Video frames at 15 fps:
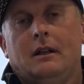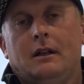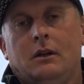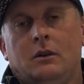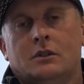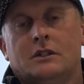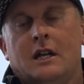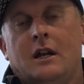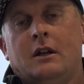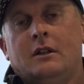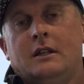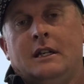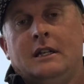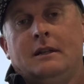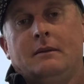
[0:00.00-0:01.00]
Also,
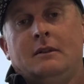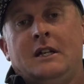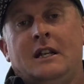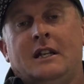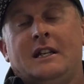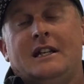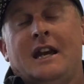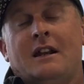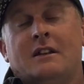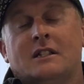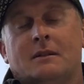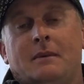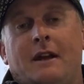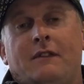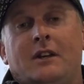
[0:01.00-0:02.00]
the yearling cattle,
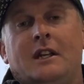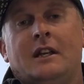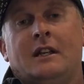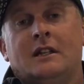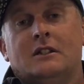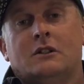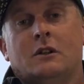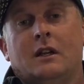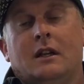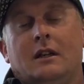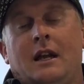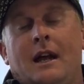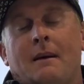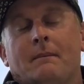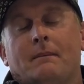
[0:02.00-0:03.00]
some heavy yearling sort of
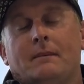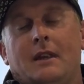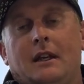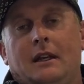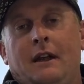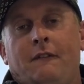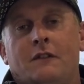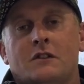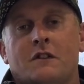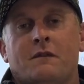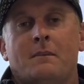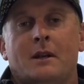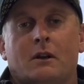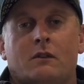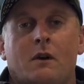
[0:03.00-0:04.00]
heifers off a
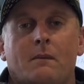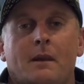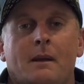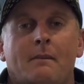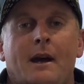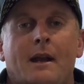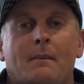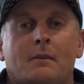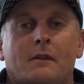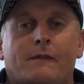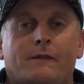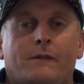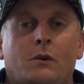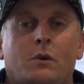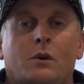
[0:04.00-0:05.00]
bit of crop there, made up to
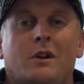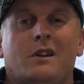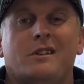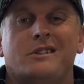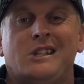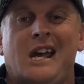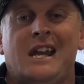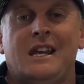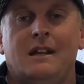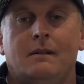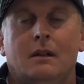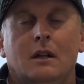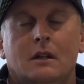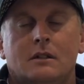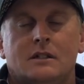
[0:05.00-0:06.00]

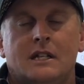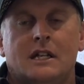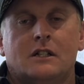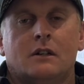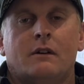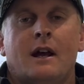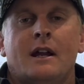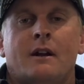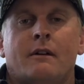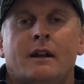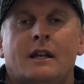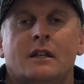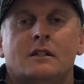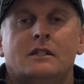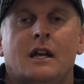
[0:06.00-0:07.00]
$4.86 or 8, I
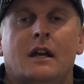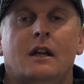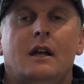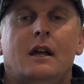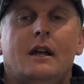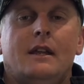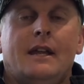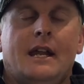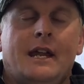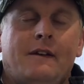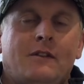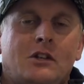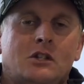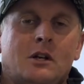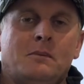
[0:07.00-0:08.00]
reckon. So that
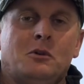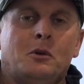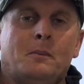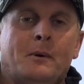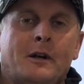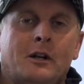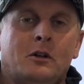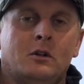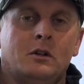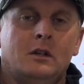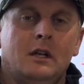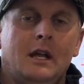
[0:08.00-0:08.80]
heavy job all pretty good.